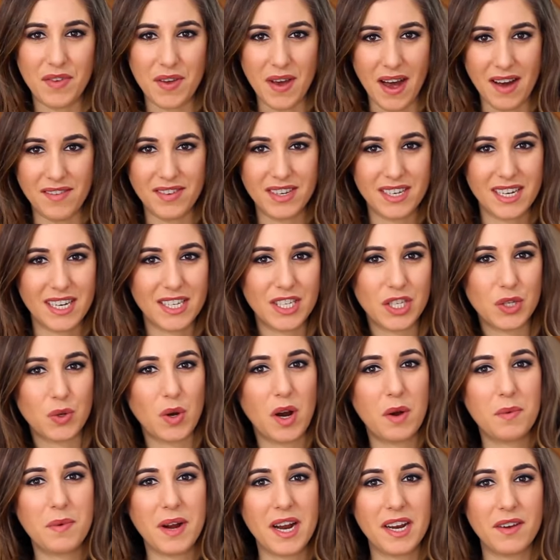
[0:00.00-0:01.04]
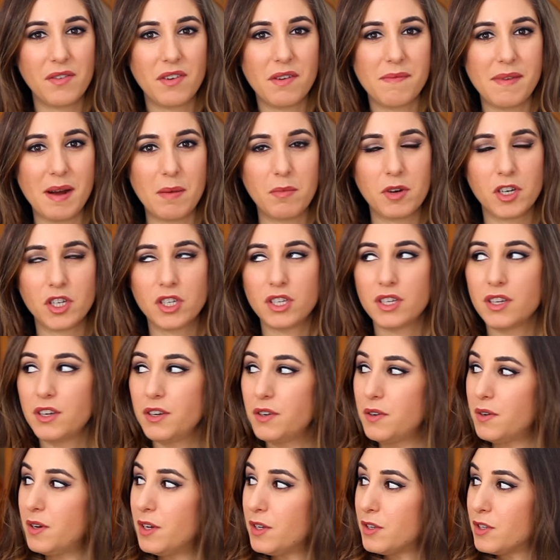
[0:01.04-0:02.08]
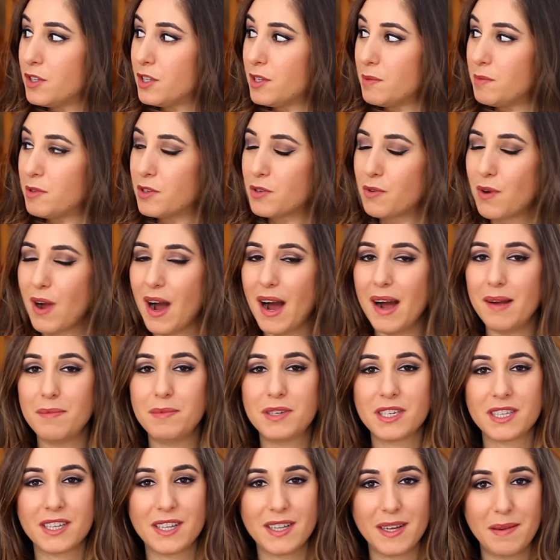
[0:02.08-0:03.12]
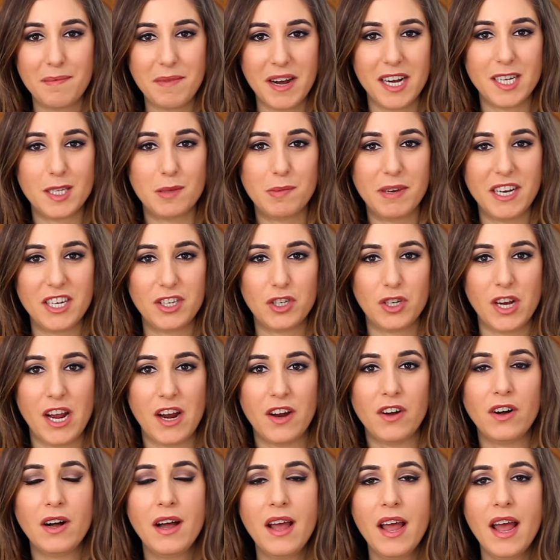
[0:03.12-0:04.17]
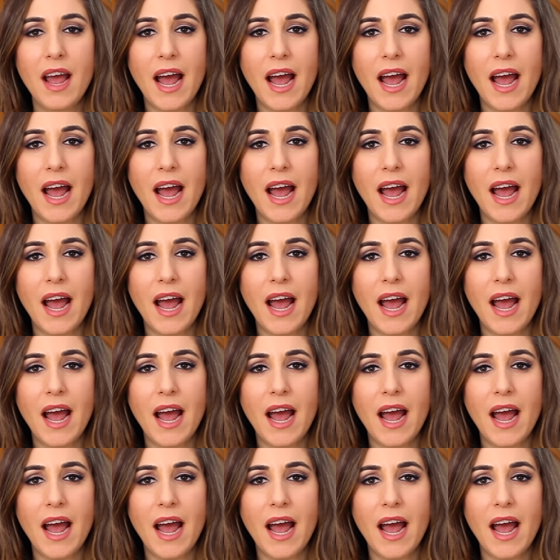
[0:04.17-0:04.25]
you haven't done so already, remember to subscribe to the Clean My Space channel